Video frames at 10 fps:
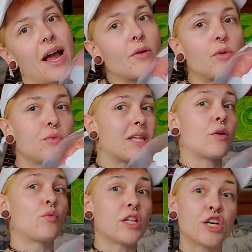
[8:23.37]
anyone with,
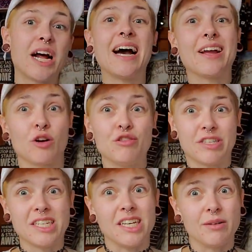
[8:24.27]
like, a really good eye or
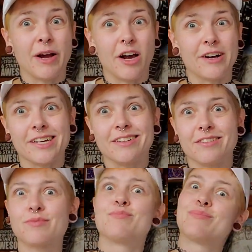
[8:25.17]
OCD in my
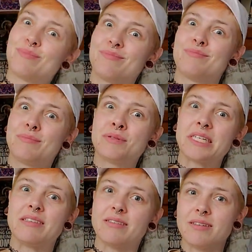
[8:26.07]
audience, please